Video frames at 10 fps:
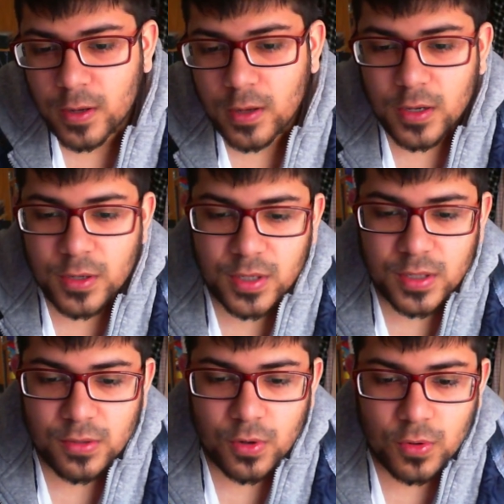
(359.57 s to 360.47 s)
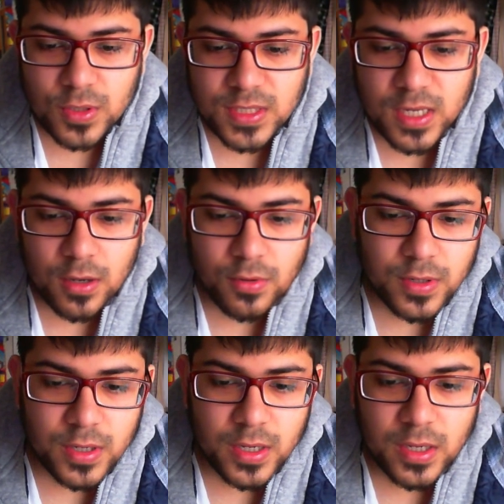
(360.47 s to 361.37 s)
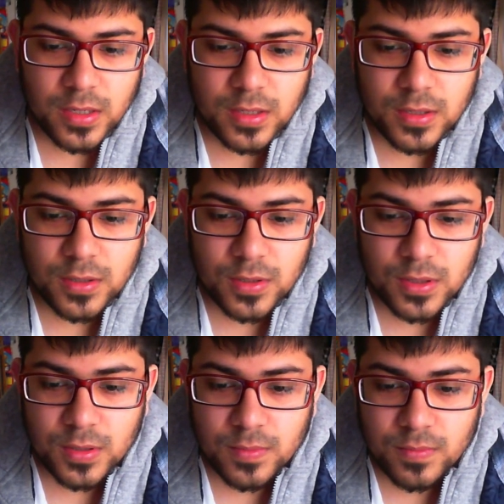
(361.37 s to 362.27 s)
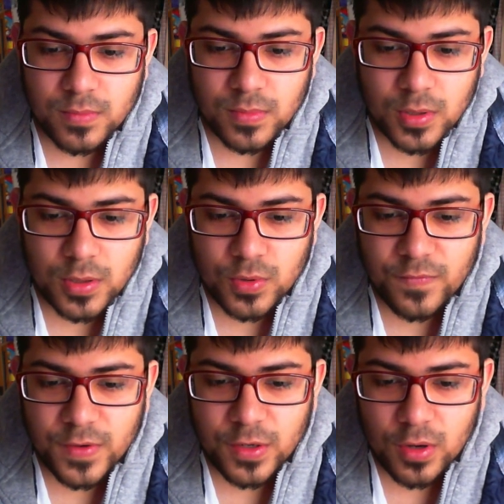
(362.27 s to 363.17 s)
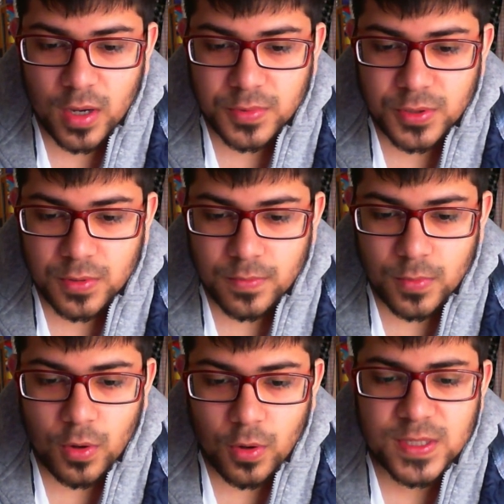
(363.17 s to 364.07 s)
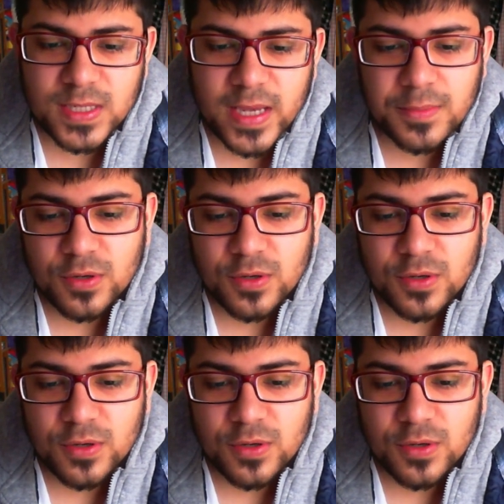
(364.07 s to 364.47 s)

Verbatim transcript: you can record sound, and you can do a video capture. Oh, this is capture a